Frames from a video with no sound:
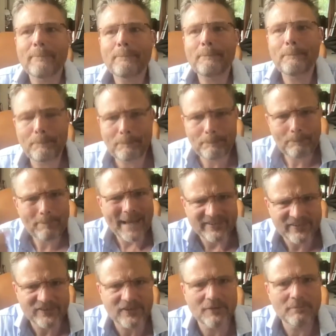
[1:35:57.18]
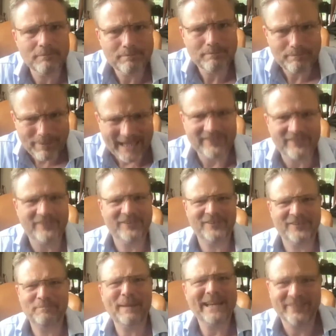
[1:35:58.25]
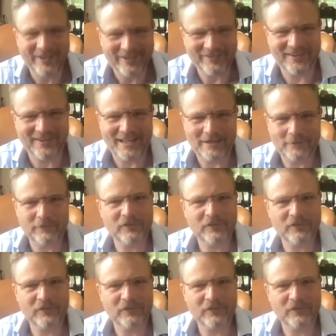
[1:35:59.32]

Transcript: best and best better selves